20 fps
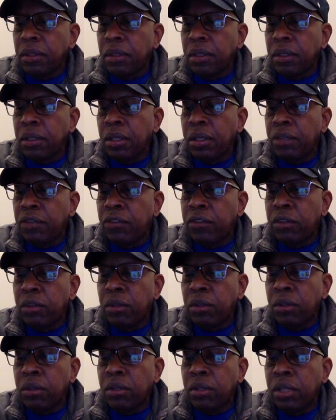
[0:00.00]
Let's
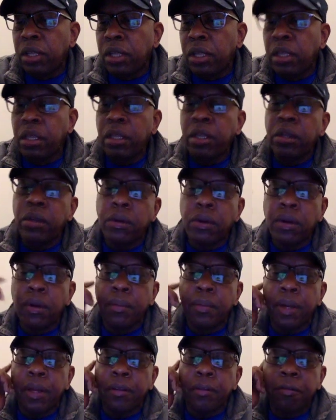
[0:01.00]
look here
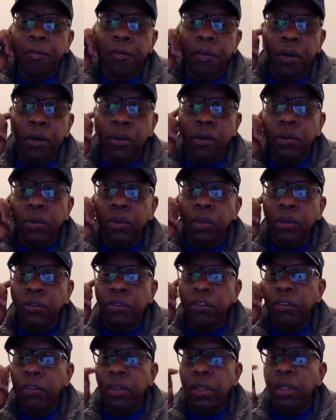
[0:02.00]
on my phone and
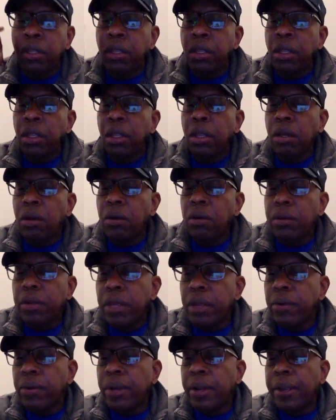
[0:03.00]
see. Oh,
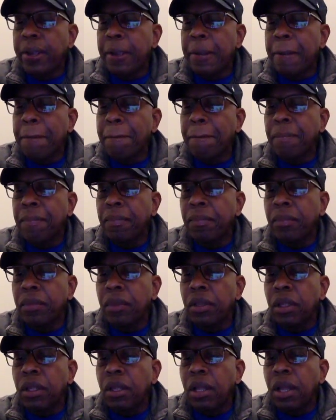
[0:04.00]
here I am.
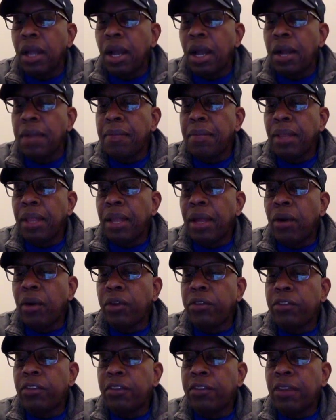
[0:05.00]
I'm live. Oh,
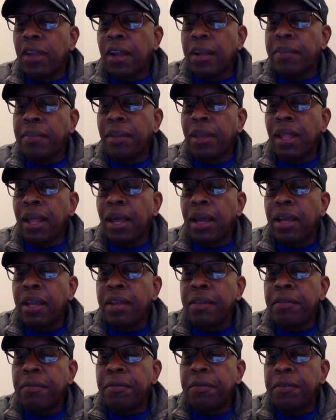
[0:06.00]
it says I'm
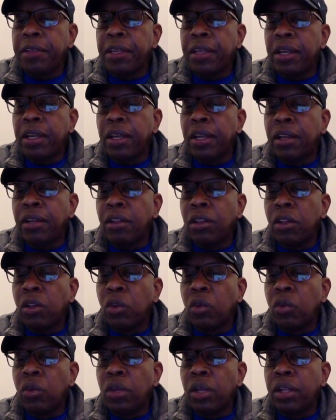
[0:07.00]
live via
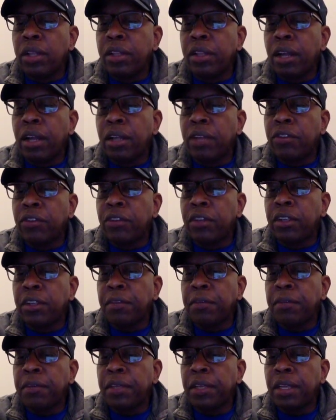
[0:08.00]

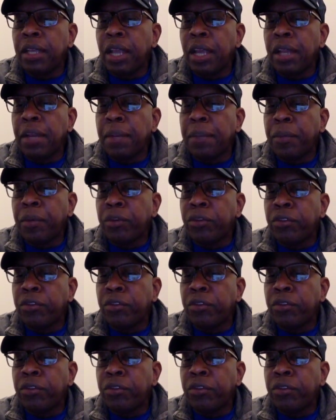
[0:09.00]
lula.tv, and it puts